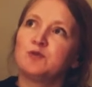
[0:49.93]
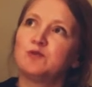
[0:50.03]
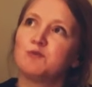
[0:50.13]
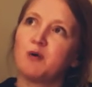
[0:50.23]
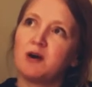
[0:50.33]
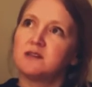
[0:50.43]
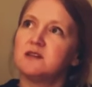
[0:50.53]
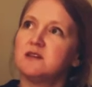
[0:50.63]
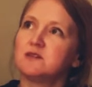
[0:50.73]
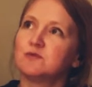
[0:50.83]

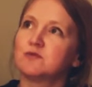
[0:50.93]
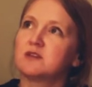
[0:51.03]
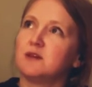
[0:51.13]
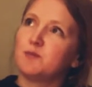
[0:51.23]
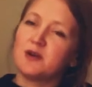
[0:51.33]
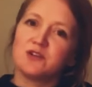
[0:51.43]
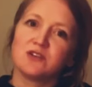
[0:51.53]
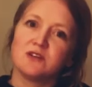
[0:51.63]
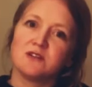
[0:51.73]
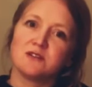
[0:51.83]
parties and all the
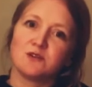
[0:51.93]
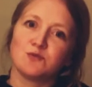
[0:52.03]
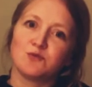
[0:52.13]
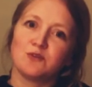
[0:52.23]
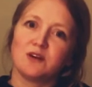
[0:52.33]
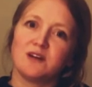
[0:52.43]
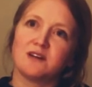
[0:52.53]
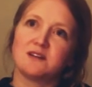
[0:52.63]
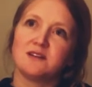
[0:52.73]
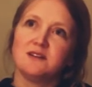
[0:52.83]
celebrations and all the
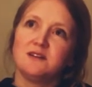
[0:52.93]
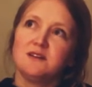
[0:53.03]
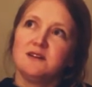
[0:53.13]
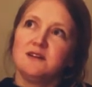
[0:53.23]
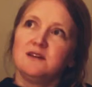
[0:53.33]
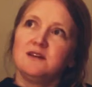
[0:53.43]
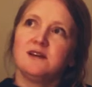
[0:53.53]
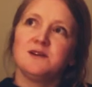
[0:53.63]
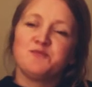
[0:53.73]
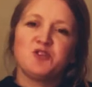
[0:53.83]
like
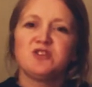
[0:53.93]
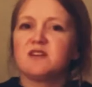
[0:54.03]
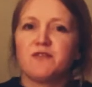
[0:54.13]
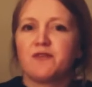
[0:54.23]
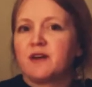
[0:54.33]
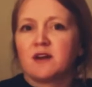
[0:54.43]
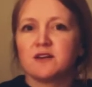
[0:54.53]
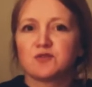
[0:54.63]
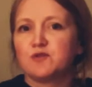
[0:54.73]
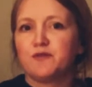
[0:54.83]
just everything, like
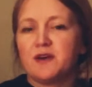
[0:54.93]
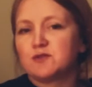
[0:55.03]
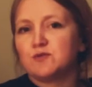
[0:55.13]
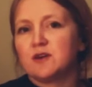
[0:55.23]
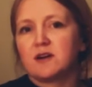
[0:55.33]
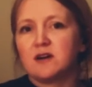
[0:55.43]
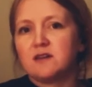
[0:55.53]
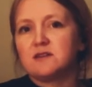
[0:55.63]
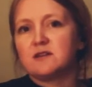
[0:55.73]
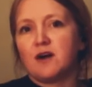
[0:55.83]
school fates, all that kind of
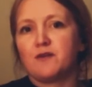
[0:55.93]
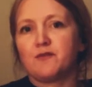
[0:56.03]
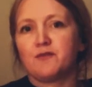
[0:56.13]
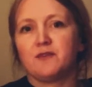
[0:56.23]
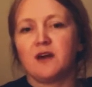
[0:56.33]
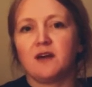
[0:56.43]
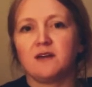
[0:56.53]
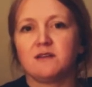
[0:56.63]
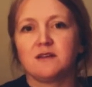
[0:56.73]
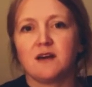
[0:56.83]
stuff that
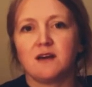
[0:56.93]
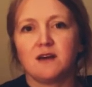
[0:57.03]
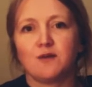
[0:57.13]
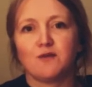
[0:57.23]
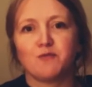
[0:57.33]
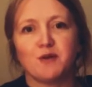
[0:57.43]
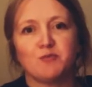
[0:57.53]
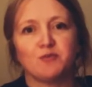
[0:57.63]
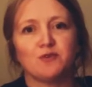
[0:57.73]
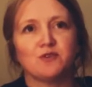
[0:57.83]
a lot of
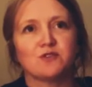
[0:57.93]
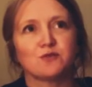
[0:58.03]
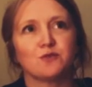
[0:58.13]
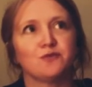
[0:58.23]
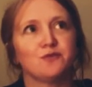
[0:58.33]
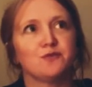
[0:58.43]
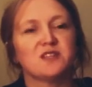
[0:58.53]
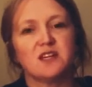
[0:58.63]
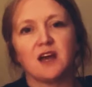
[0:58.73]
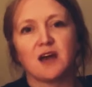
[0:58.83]
people, you just sort of
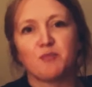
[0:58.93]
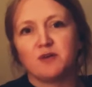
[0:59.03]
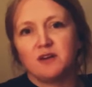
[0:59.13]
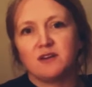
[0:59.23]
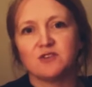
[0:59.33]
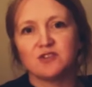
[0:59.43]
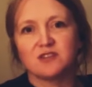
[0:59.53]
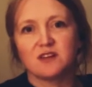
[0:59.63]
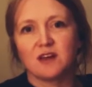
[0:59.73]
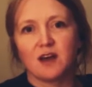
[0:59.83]
see it happening and just
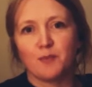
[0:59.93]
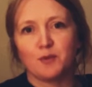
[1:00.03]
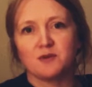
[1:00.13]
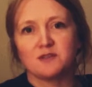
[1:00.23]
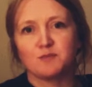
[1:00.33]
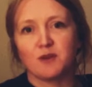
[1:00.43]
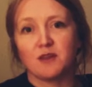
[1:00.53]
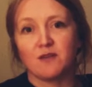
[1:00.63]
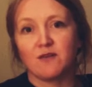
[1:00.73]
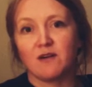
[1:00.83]
think it happens. But
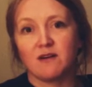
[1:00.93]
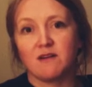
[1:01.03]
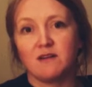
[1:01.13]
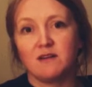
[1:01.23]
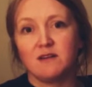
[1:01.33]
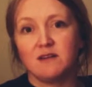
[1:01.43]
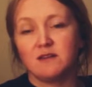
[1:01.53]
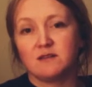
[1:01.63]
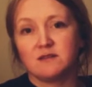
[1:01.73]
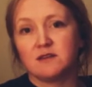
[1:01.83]

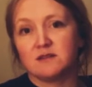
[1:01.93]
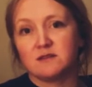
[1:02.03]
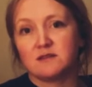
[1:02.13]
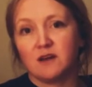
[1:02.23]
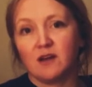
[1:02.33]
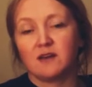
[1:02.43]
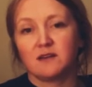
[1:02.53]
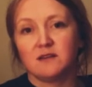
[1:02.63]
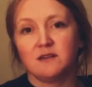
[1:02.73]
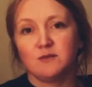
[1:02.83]
there's like
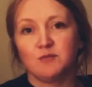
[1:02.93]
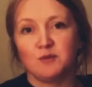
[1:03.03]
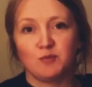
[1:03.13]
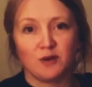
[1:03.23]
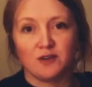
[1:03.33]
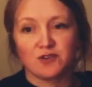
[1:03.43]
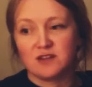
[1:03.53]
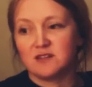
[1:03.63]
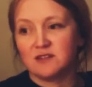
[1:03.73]
people like Tracy